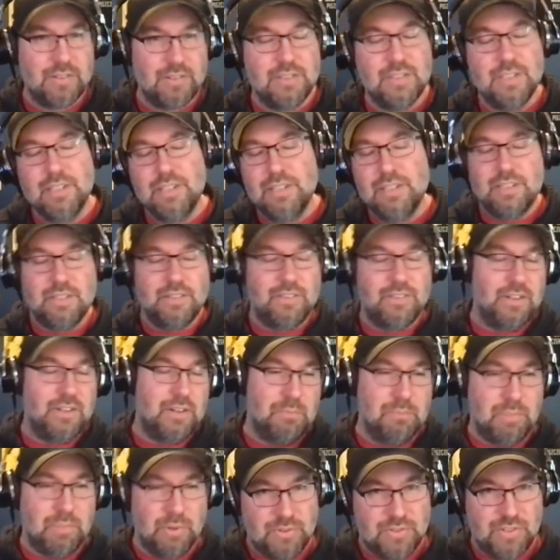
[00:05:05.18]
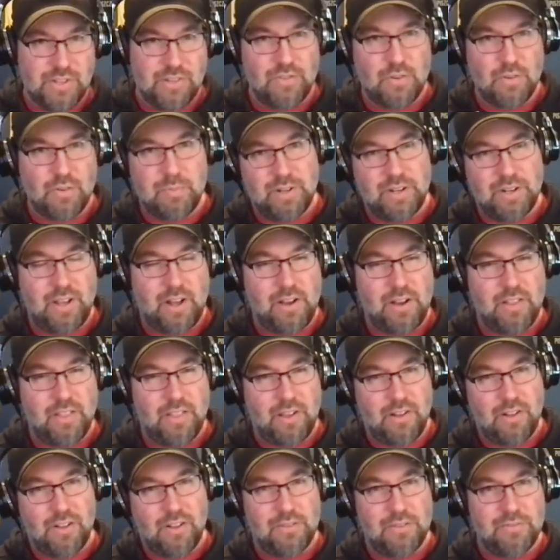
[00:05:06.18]
And then it boots everybody out of the
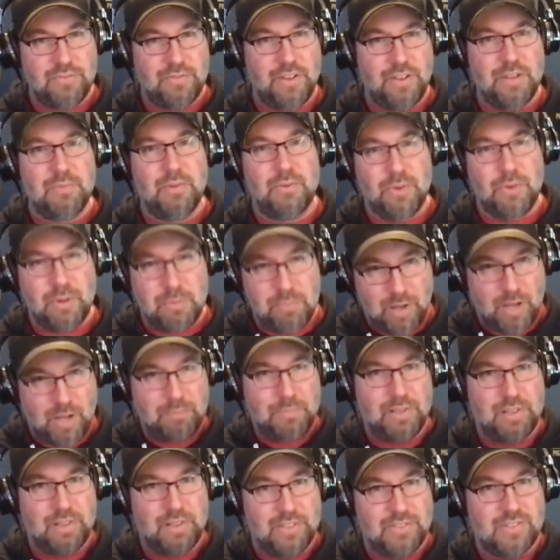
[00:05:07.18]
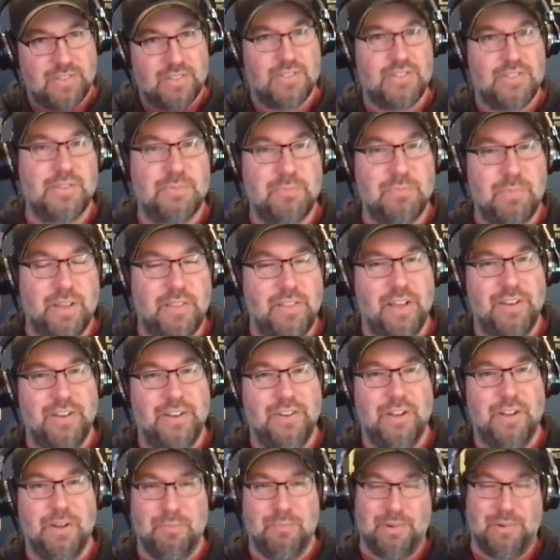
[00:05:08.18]
Hall of Fame and repopulates it just by that
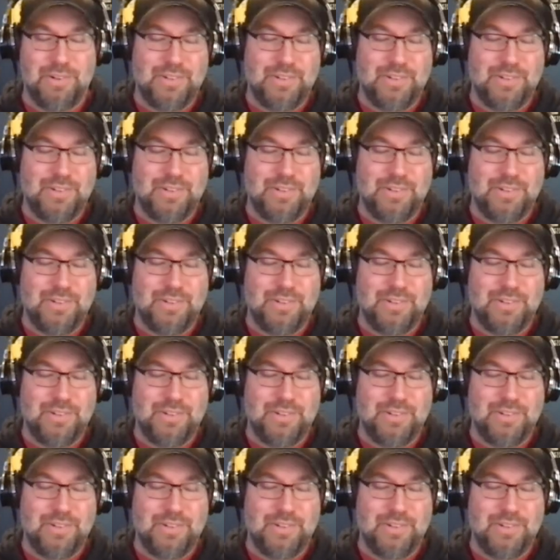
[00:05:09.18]
number.